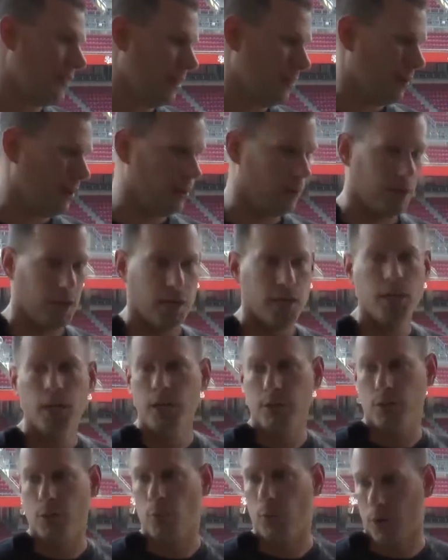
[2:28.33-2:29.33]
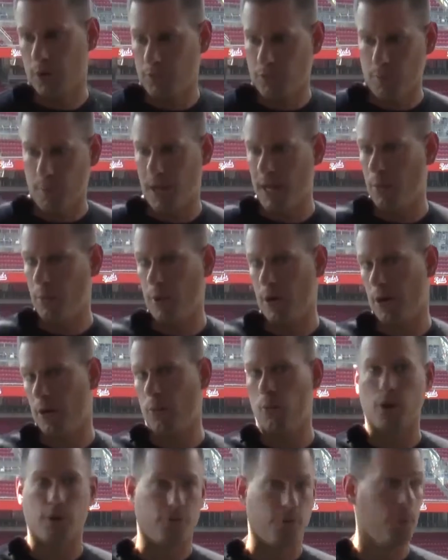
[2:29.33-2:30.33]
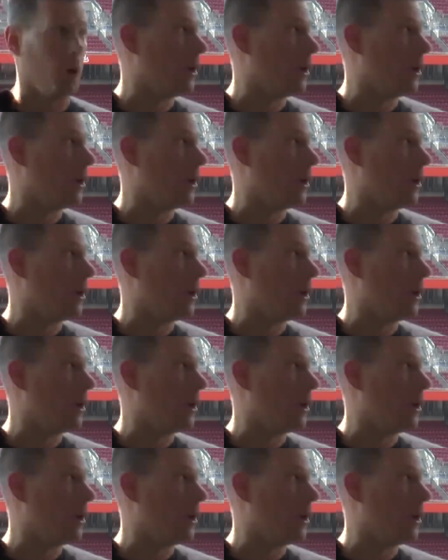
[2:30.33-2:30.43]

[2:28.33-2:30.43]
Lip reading: the ability to work from anywhere, to work from